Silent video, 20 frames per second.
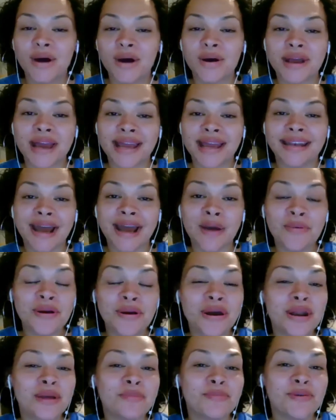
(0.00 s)
Okay, now
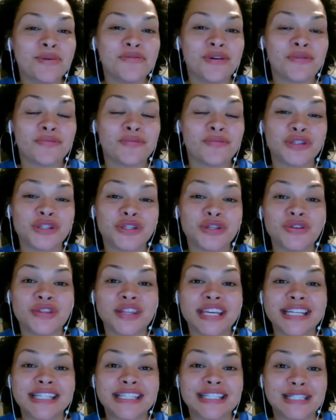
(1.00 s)
we're going to move over to
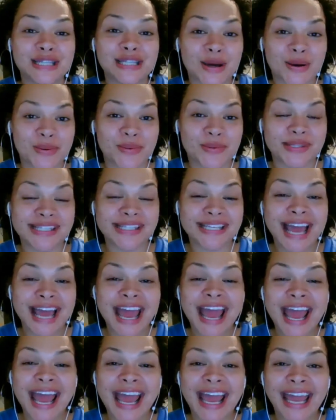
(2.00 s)
the don'ts.
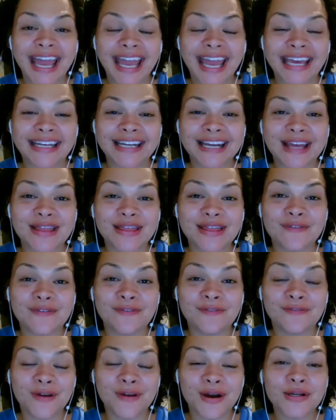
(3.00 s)
And the
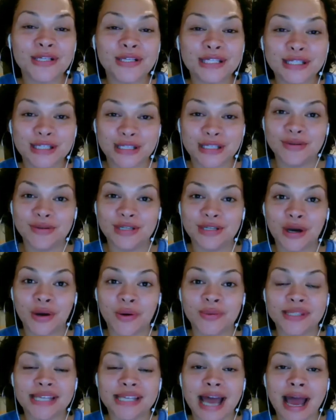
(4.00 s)
first two
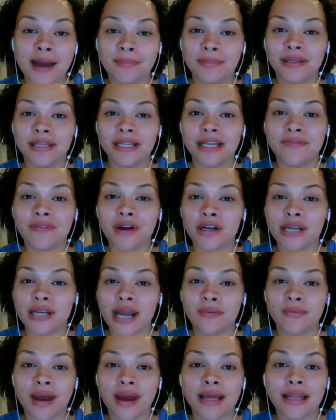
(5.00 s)
don'ts, I believe, are
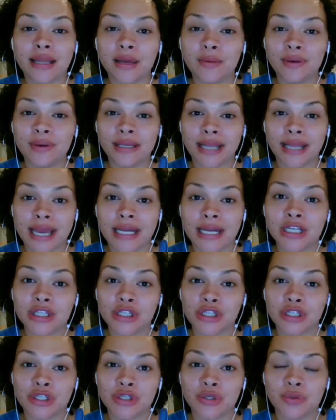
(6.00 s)
directly
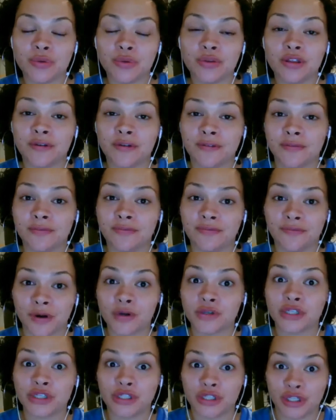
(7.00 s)
related to the
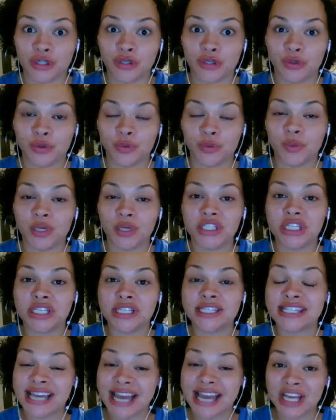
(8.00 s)
first do, which
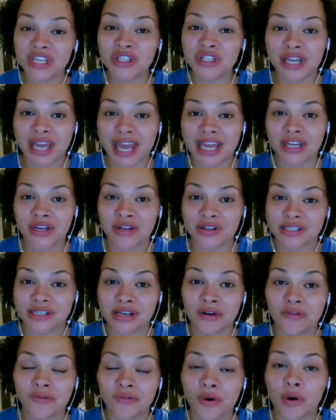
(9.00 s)
is to educate
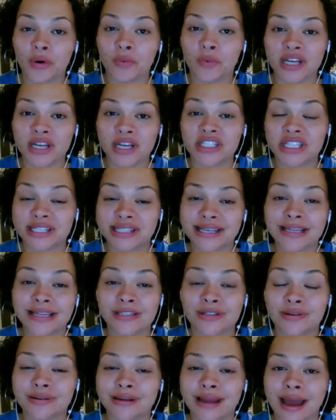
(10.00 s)
yourself on what
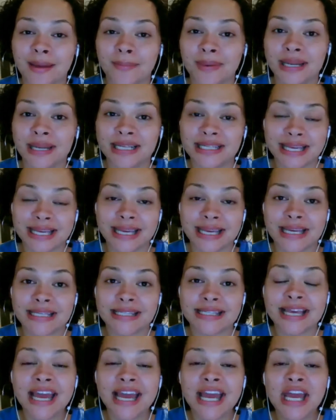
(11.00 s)
gestational diabetes
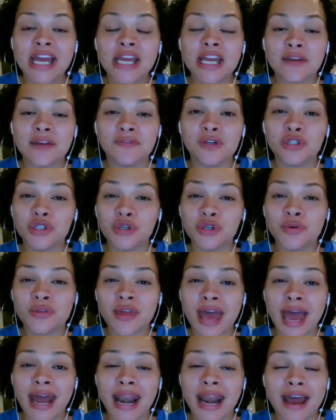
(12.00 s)
is. If you do
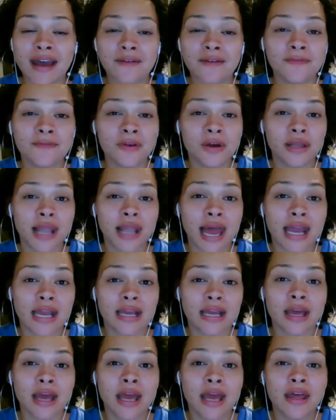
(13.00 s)
that, I feel
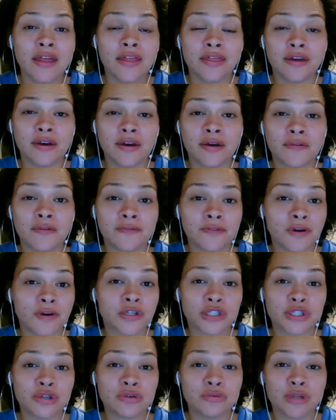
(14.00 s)
like the
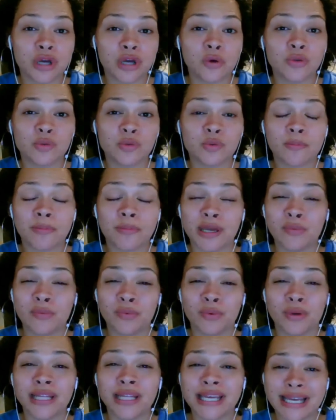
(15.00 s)
first two don'ts will be
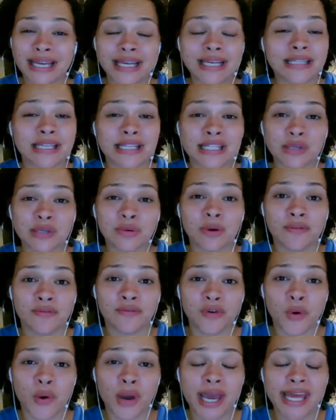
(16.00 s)
really easy to
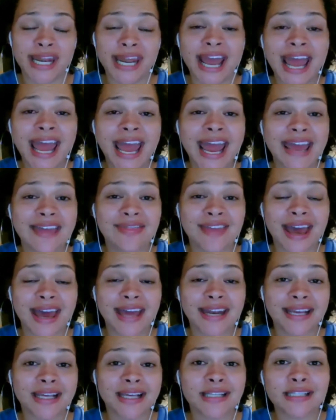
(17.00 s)
avoid. And
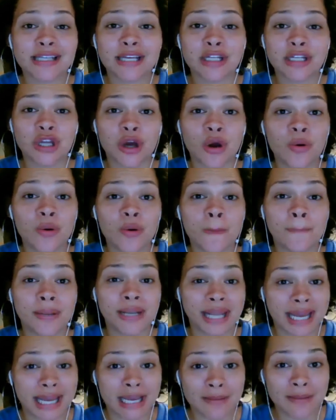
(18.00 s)
that is don't
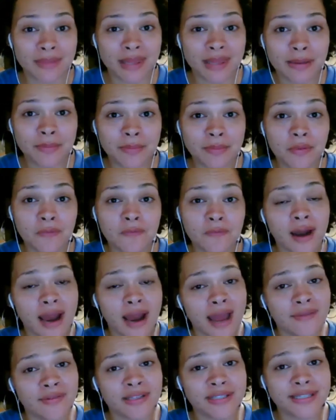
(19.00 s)
blame them for
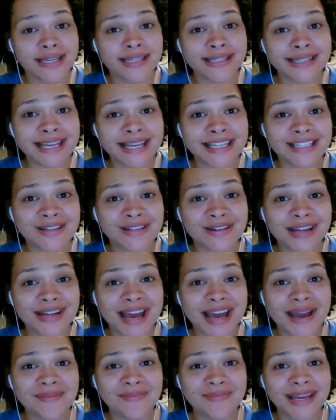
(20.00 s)
having gestational
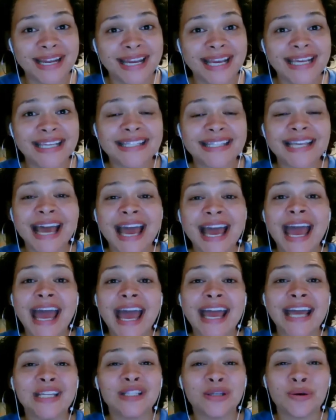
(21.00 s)
diabetes
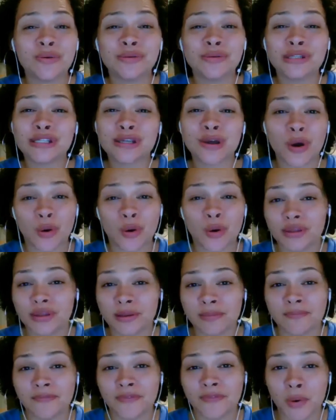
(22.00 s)
and don't scold
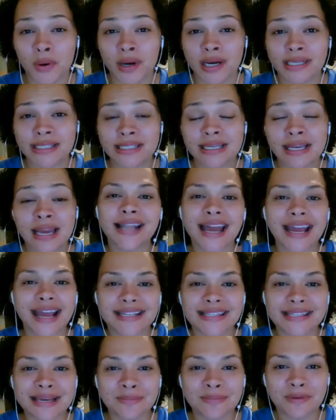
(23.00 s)
them for it. Like
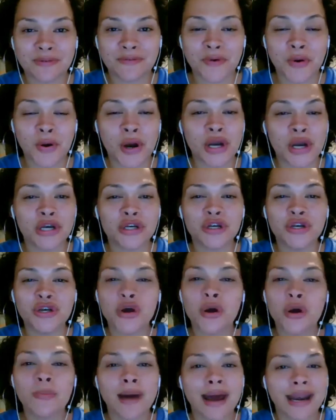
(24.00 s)
I said before,
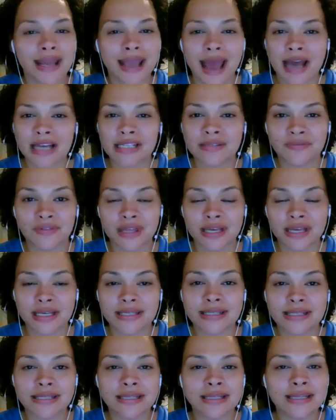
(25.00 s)
nobody asked for
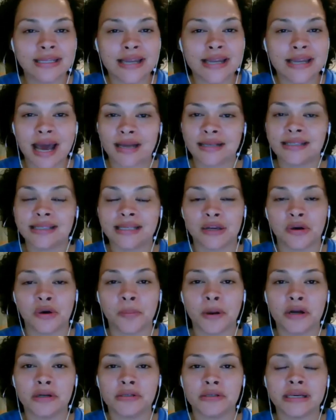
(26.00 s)
this, not a
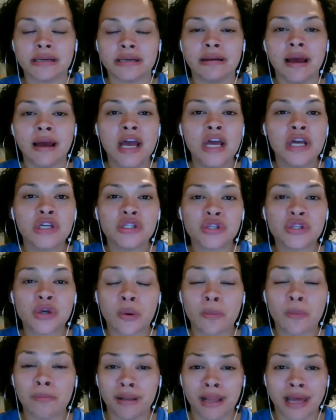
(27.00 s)
single person.
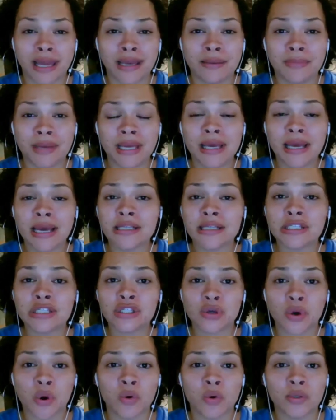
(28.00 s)
So blaming and
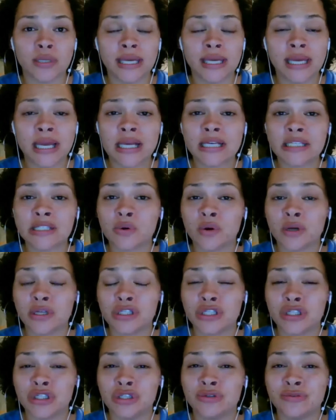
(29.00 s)
scolding is
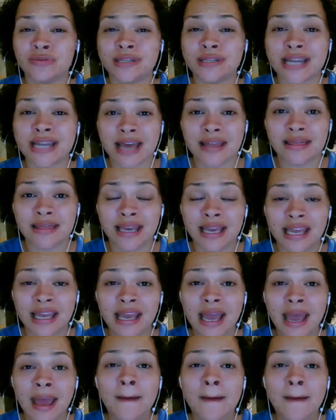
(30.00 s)
going to do
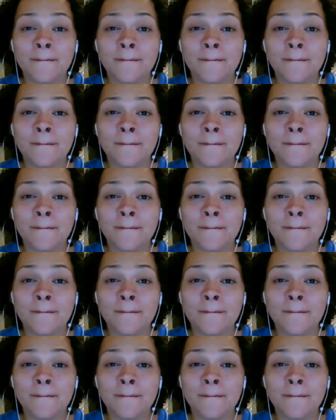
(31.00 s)
nothing